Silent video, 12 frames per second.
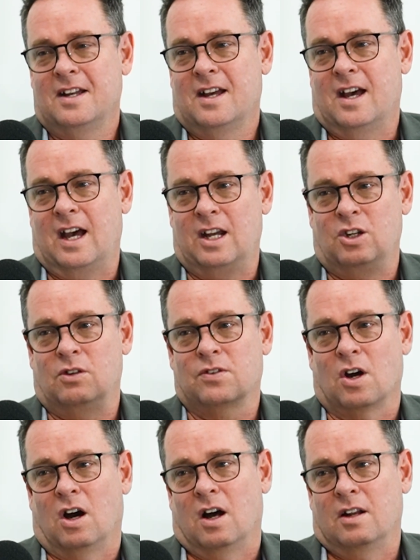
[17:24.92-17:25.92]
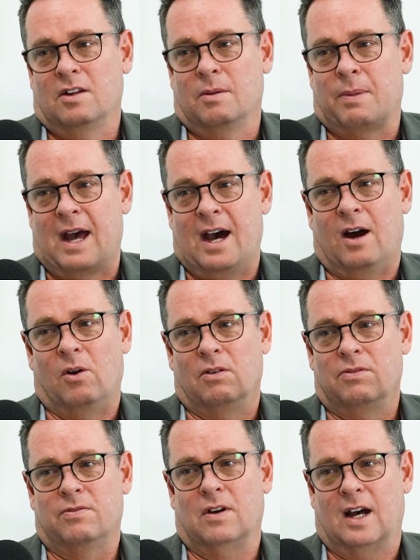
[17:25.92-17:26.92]
And you've got the power
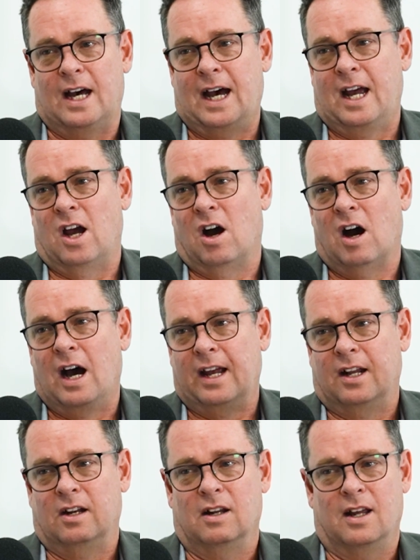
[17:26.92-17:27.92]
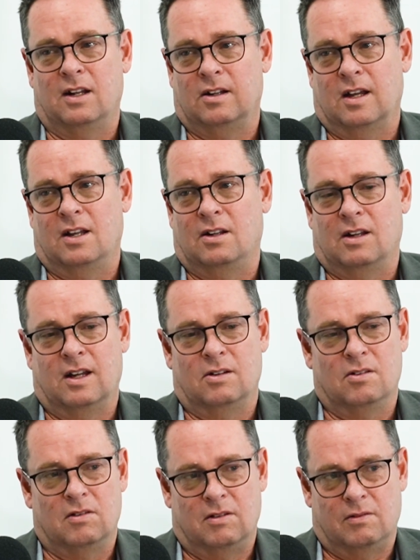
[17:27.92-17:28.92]
of AI and
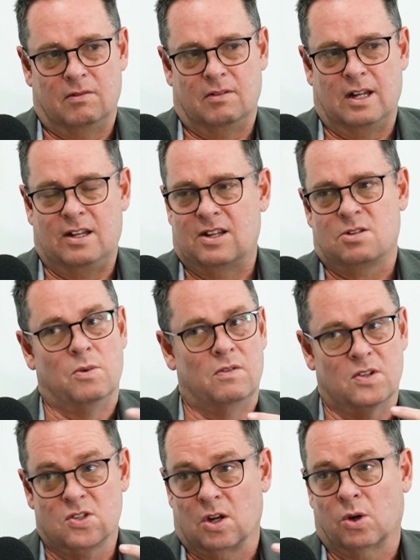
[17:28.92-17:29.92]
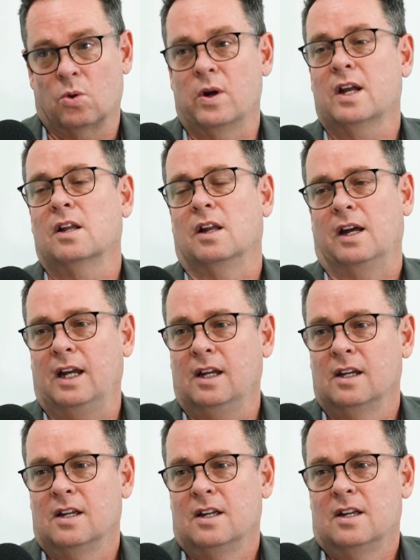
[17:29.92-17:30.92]
that's moving so quickly
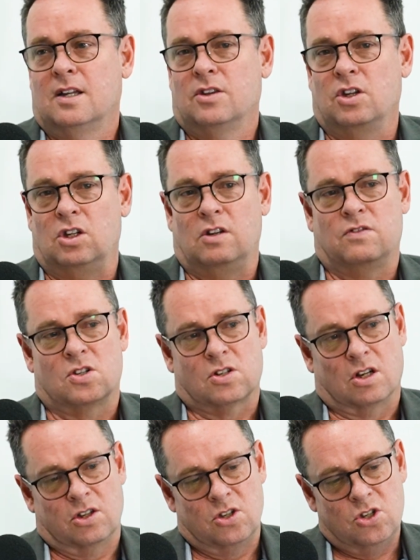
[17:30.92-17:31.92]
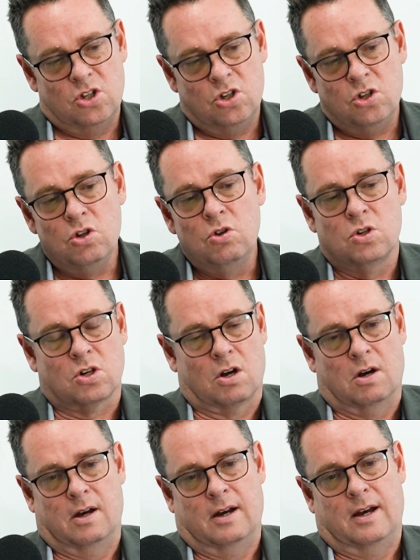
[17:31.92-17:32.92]
that you've just got this huge
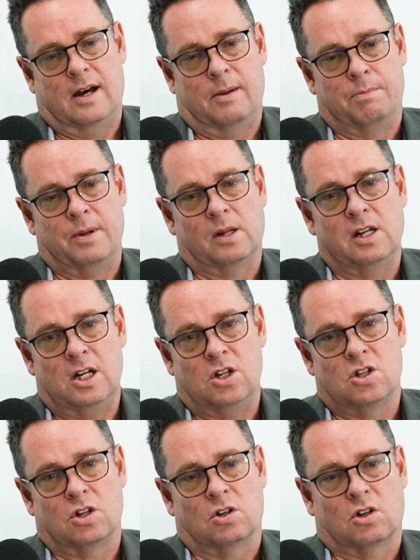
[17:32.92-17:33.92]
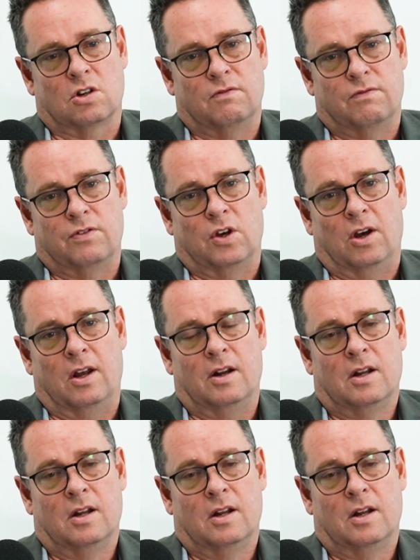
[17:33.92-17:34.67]
ability to convert